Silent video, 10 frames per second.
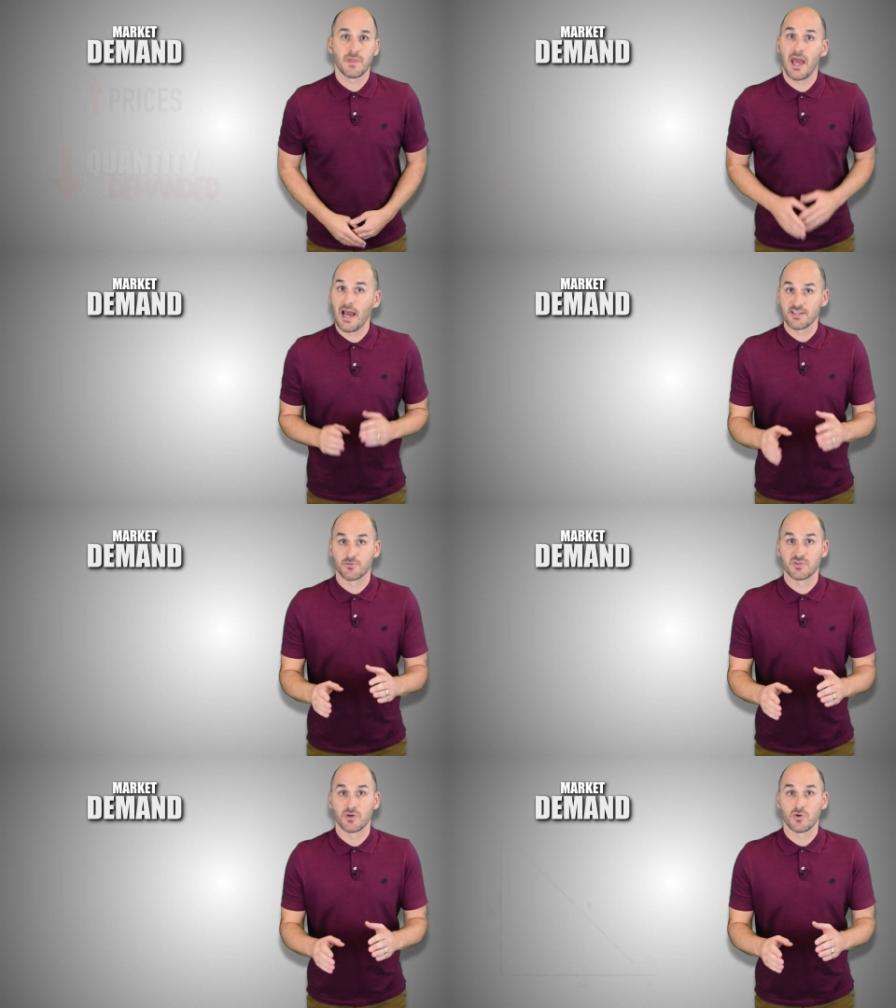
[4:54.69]
As a
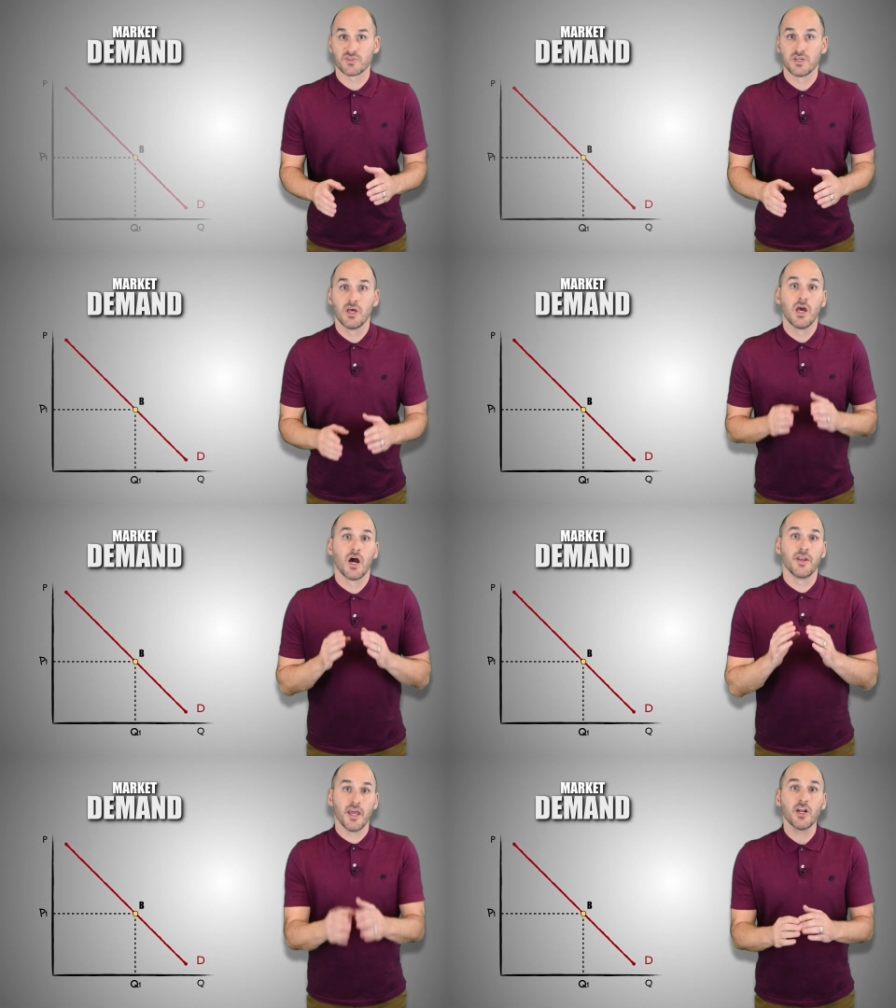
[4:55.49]
result,
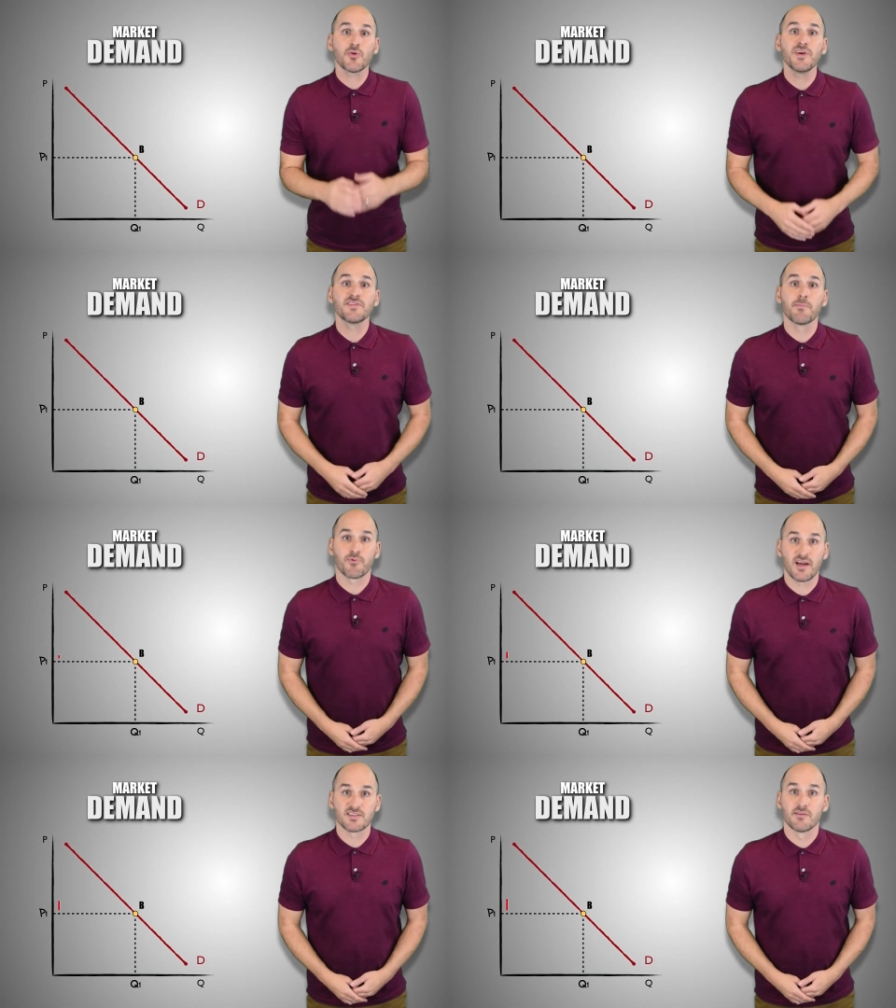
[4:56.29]
an increase in
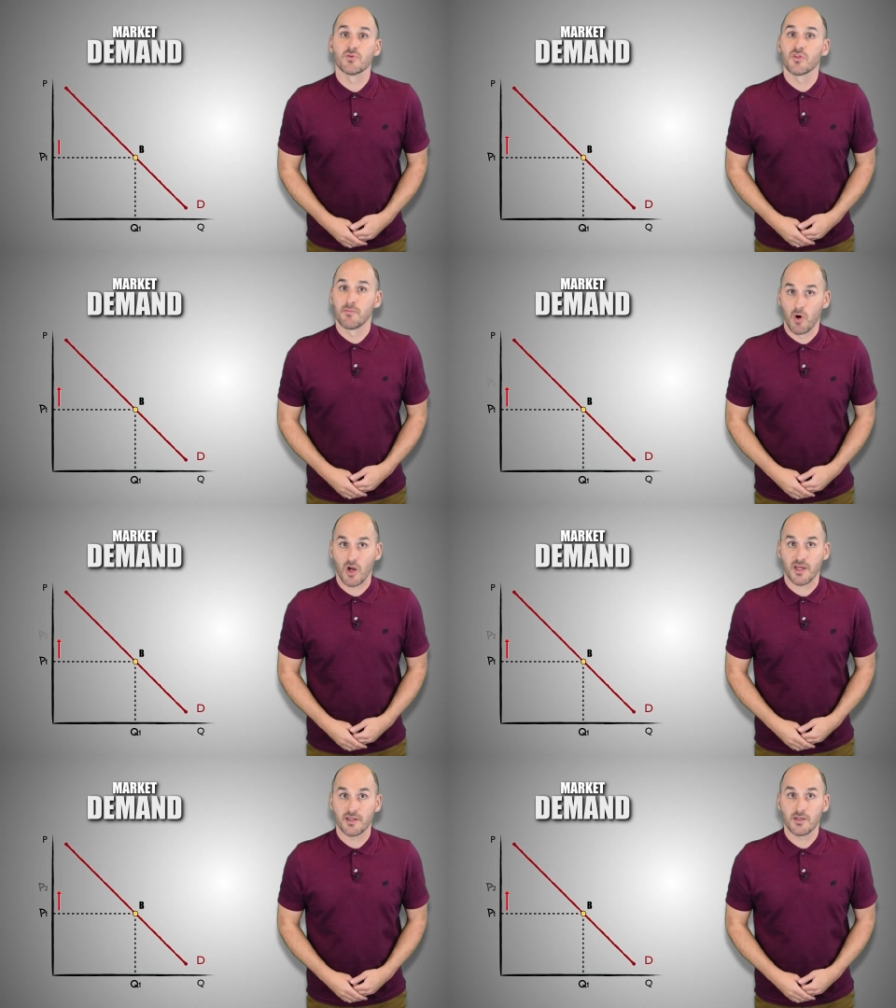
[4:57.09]
price level in the
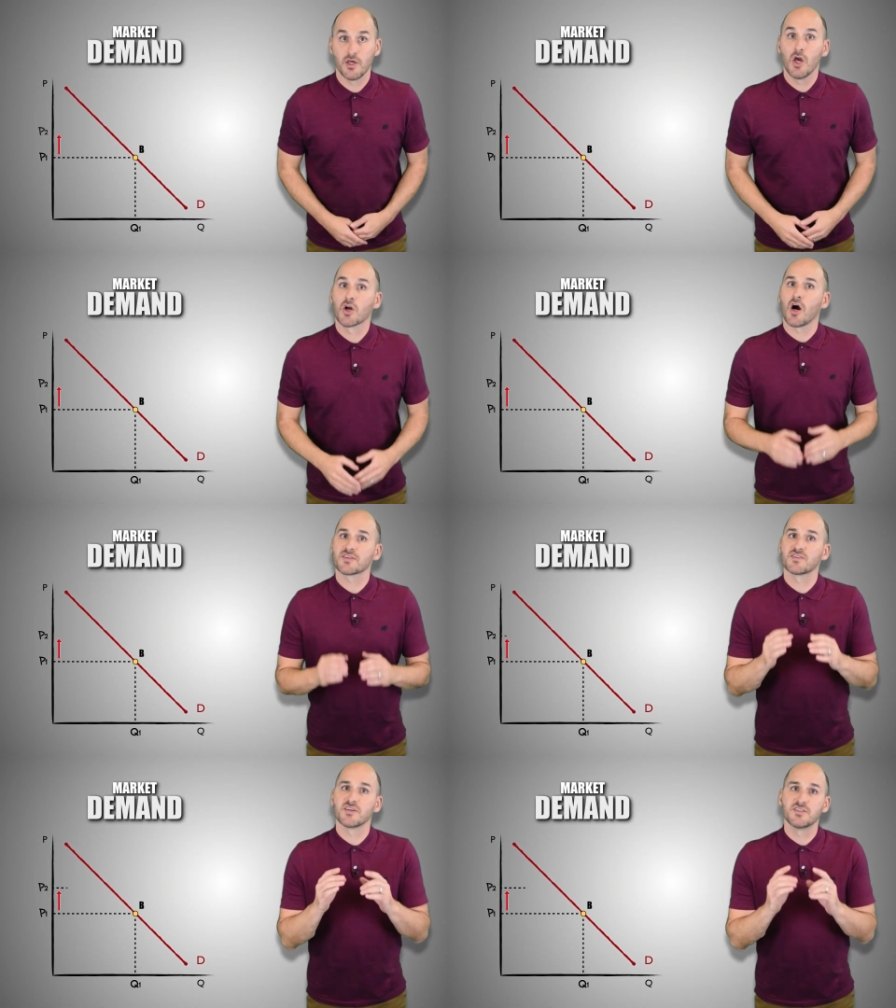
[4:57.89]
market
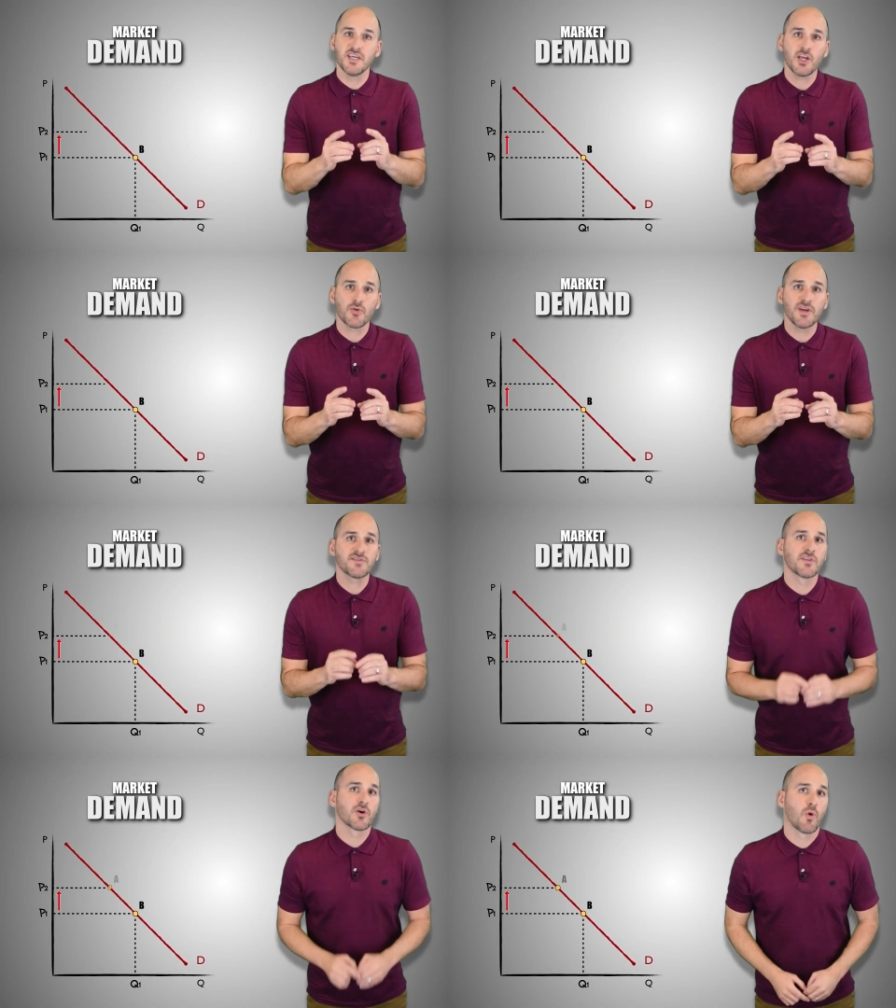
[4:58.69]
causes a decrease
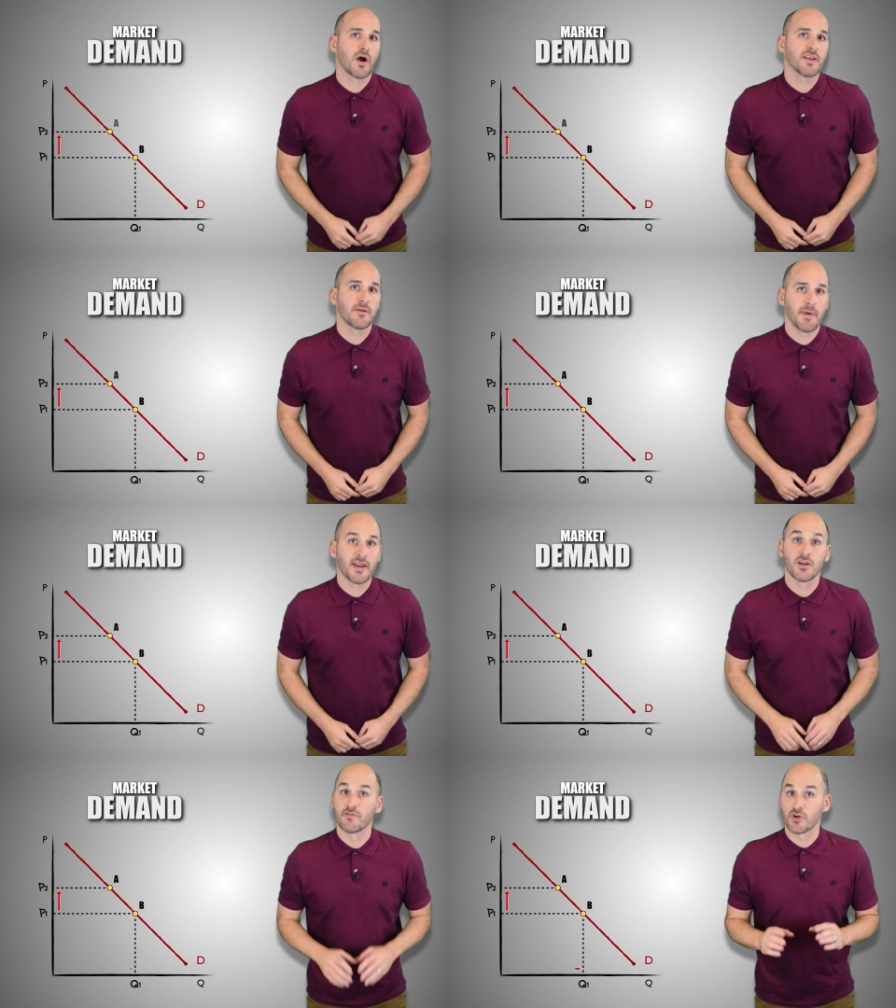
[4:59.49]
in the quantity
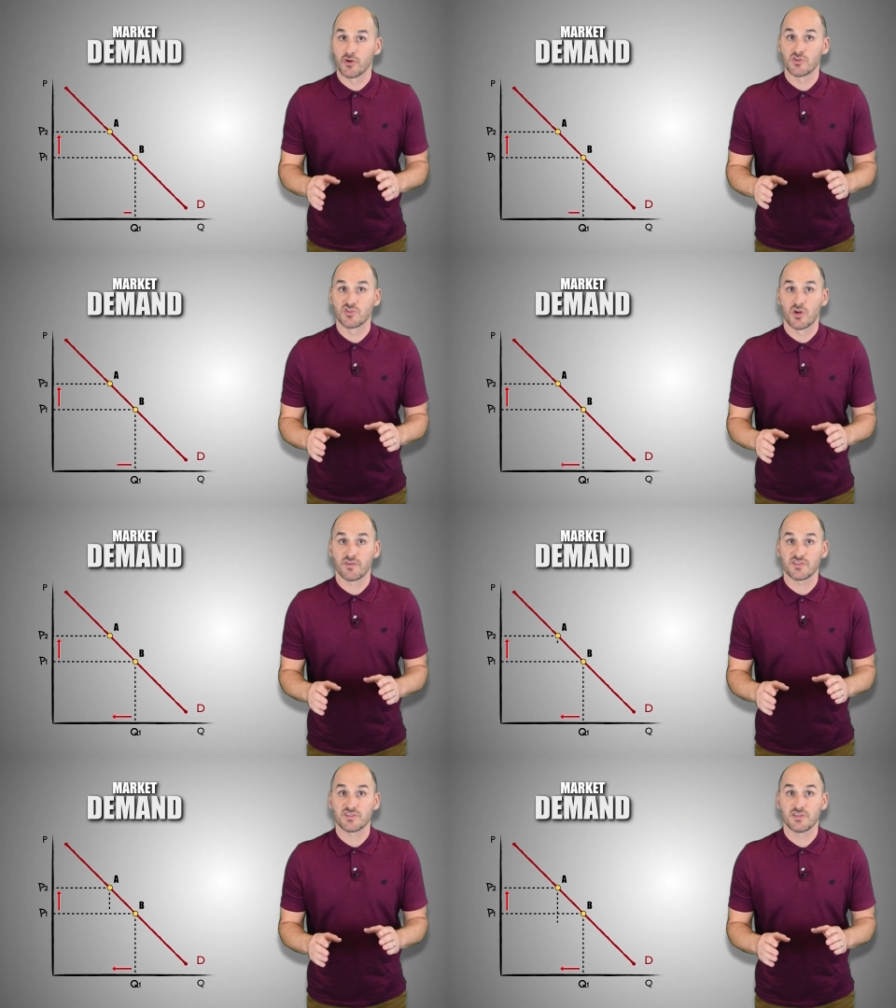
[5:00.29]
demanded of a good or
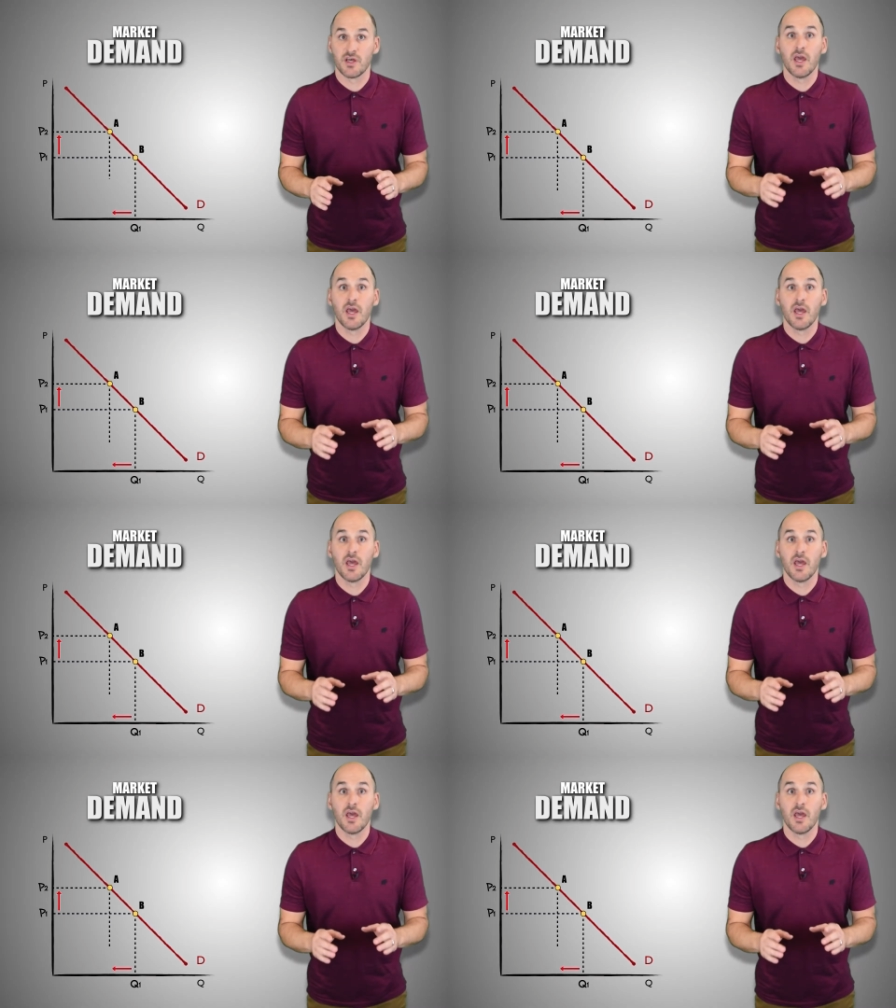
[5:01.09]
service,